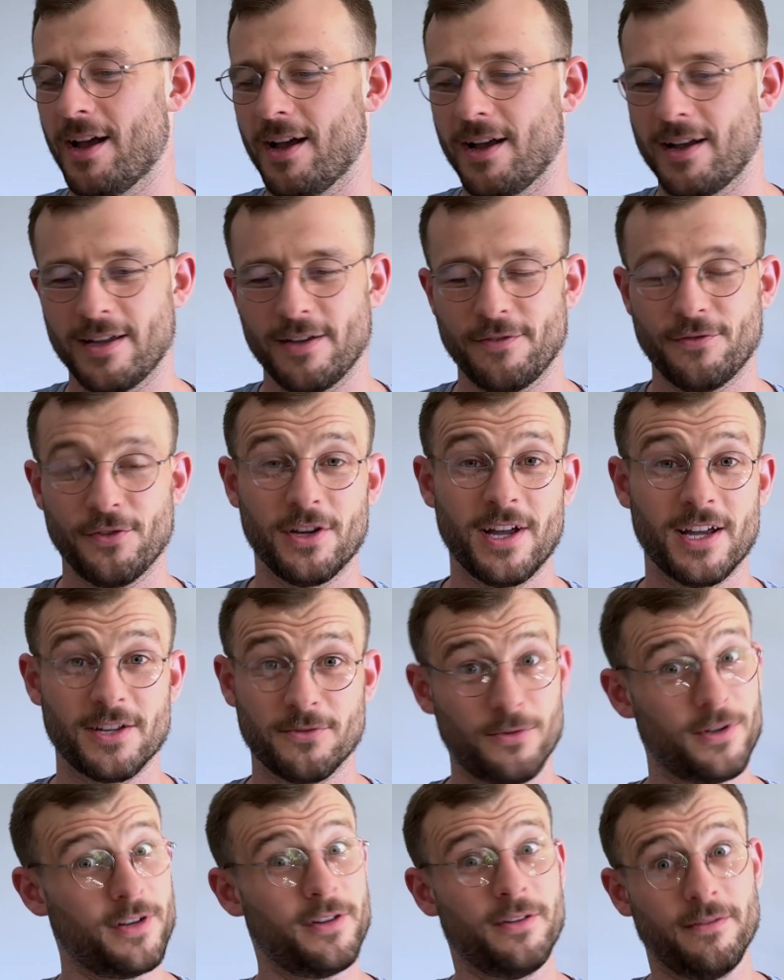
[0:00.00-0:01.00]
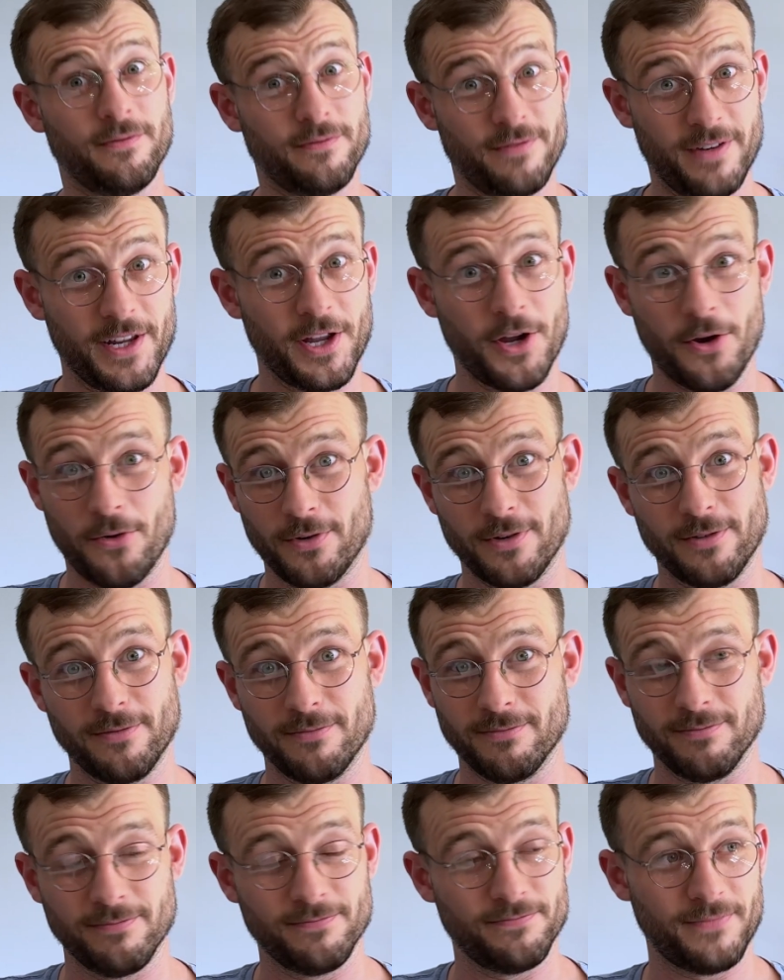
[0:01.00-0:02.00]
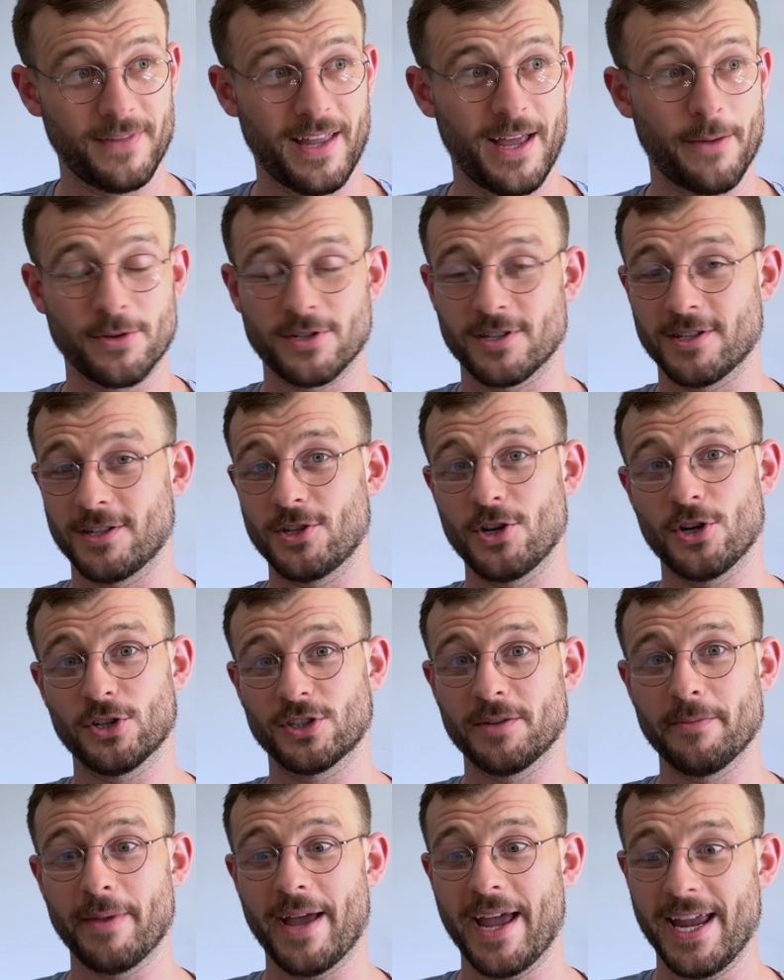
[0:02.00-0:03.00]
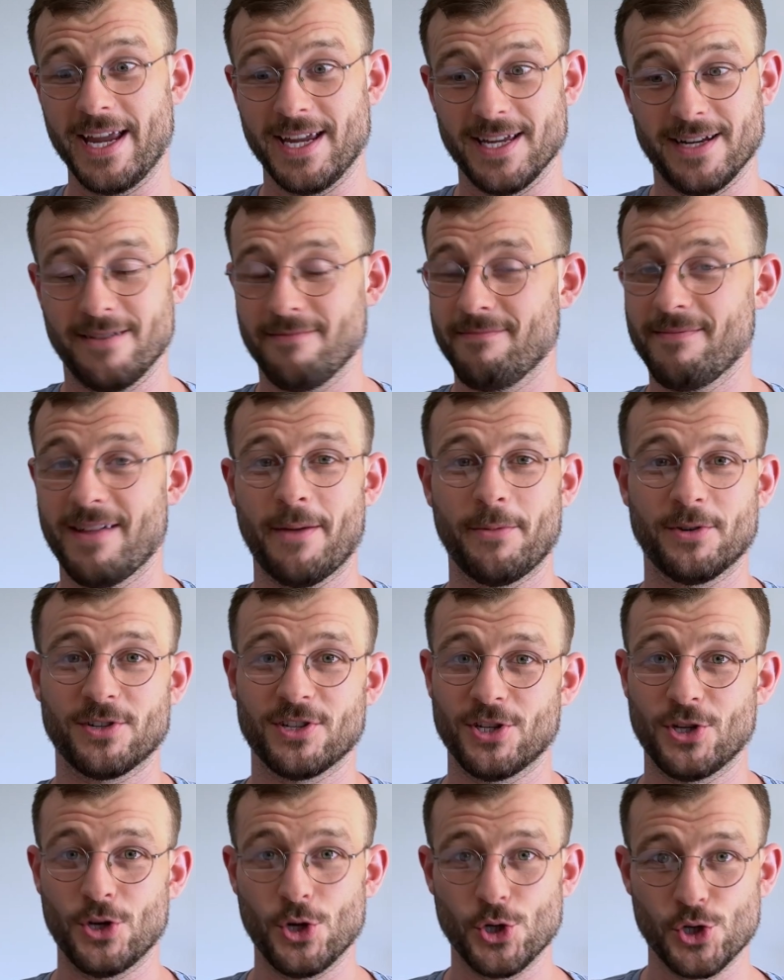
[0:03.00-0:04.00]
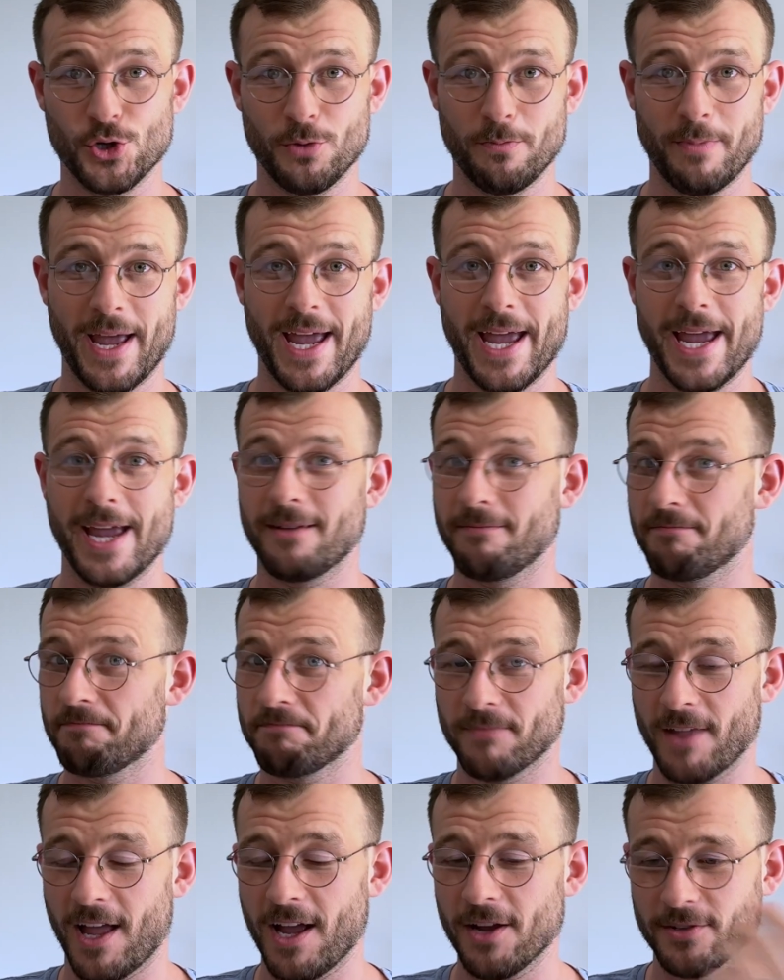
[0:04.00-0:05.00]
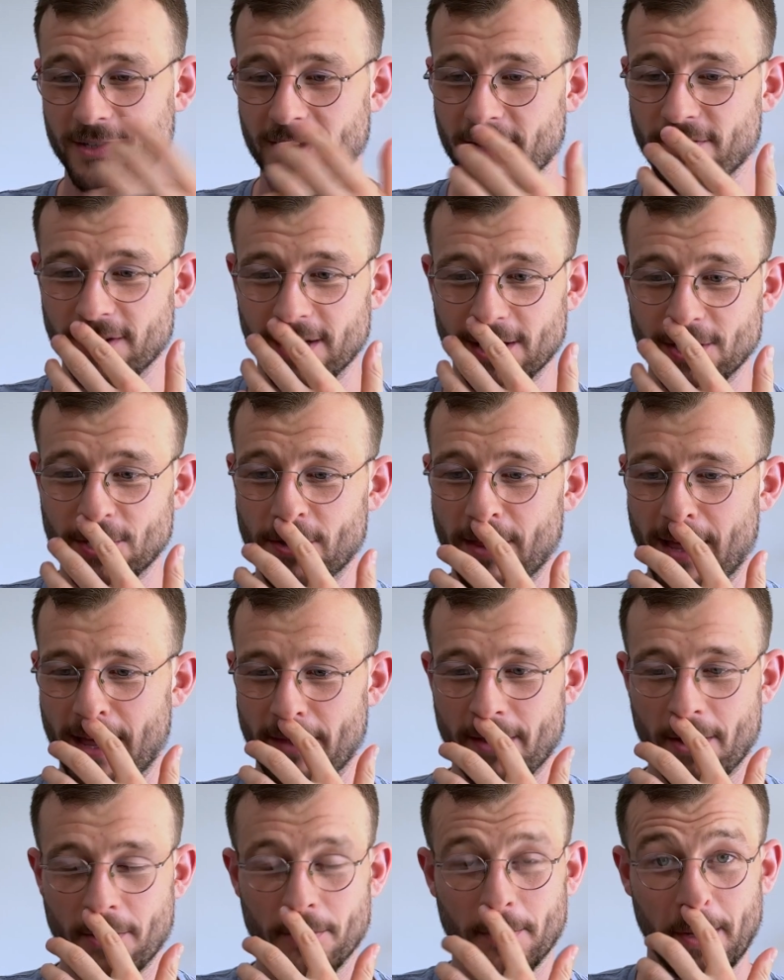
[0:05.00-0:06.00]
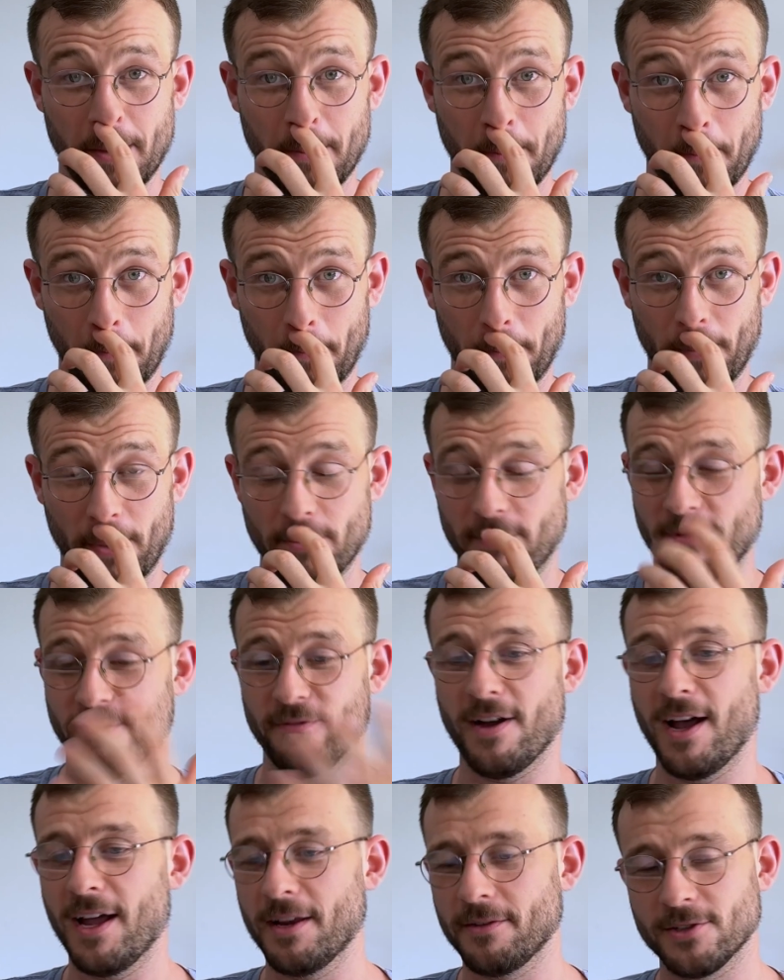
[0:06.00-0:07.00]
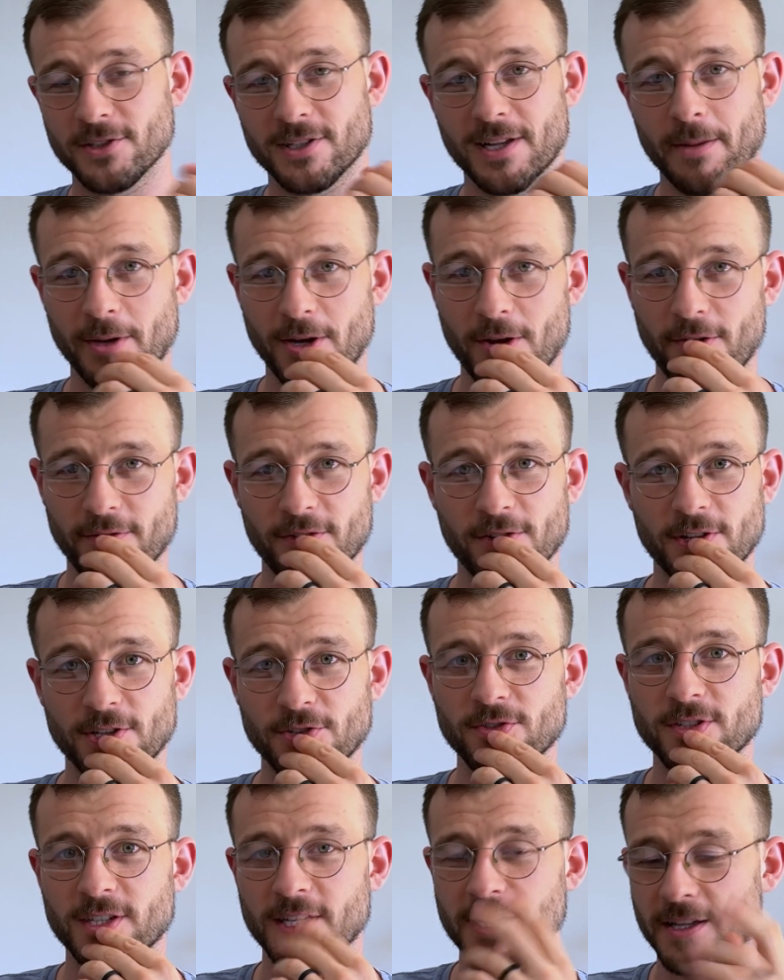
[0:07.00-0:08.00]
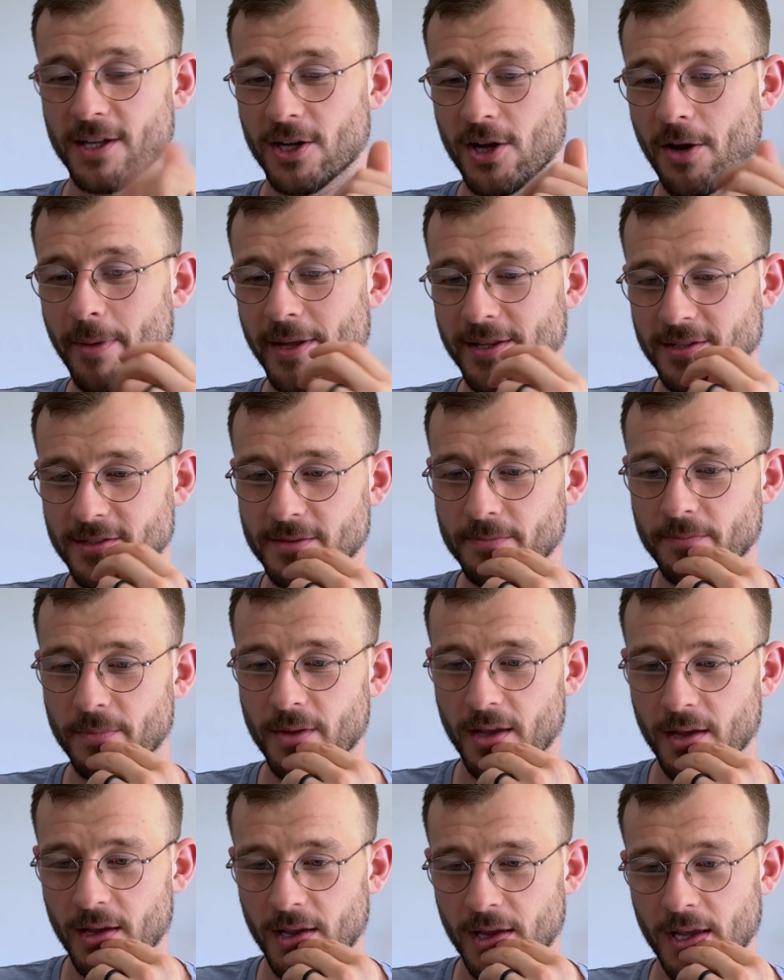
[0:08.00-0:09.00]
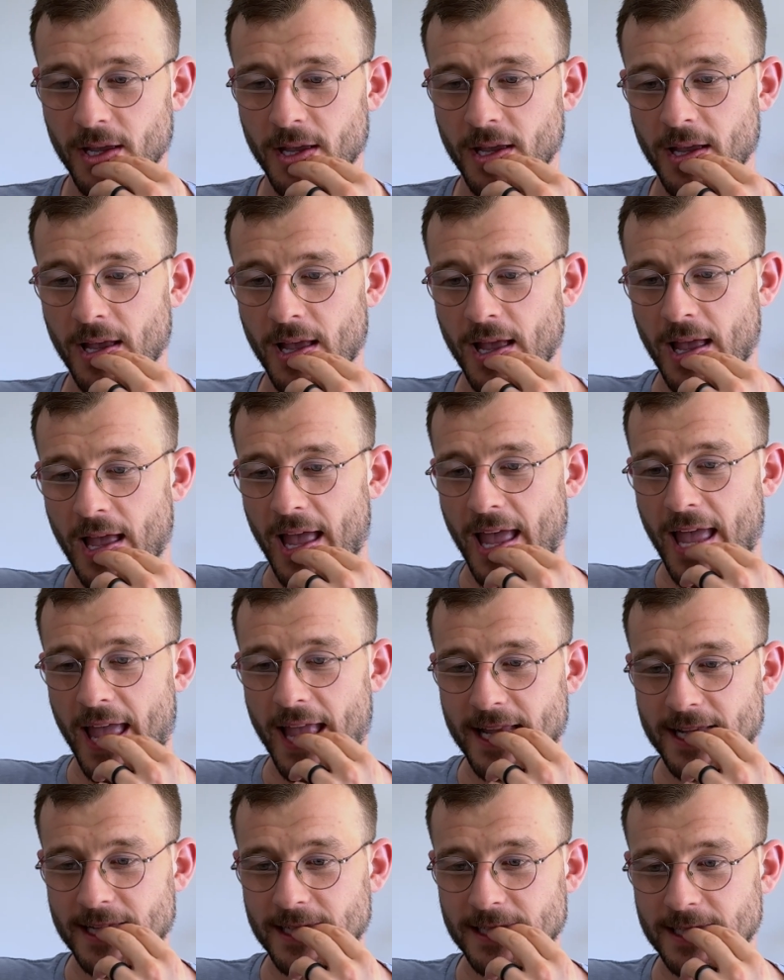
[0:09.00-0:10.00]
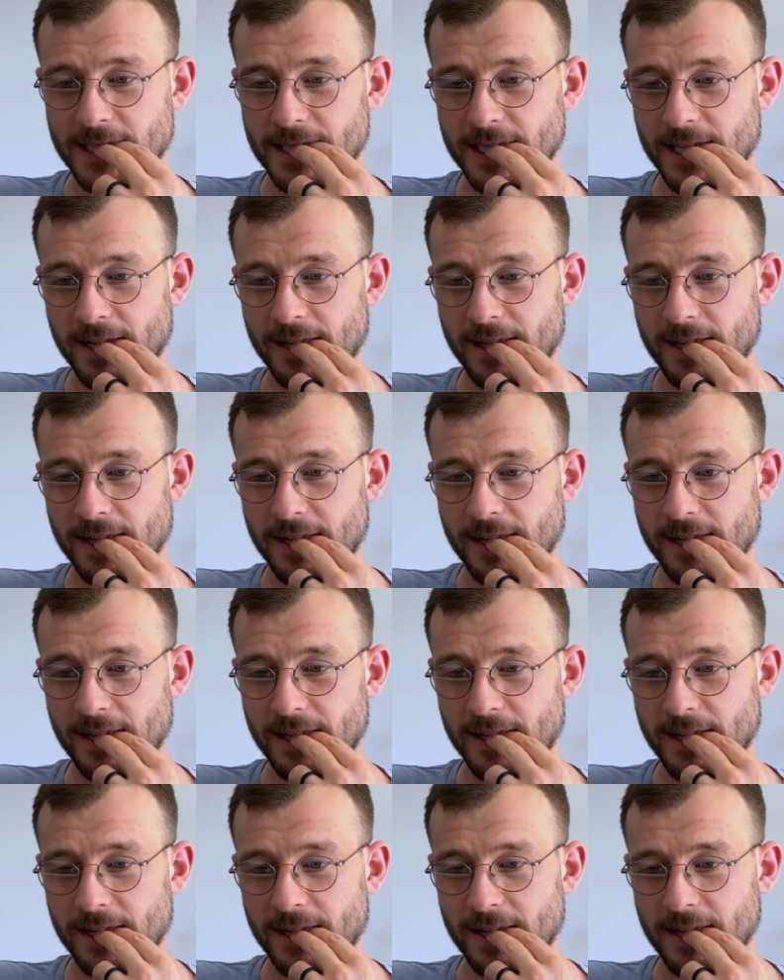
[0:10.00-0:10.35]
if you guys want a video on how much does a doctor make and how much is YouTube paying, I could definitely do that. That'd be fine. Just let me know if you're interested in the comments. And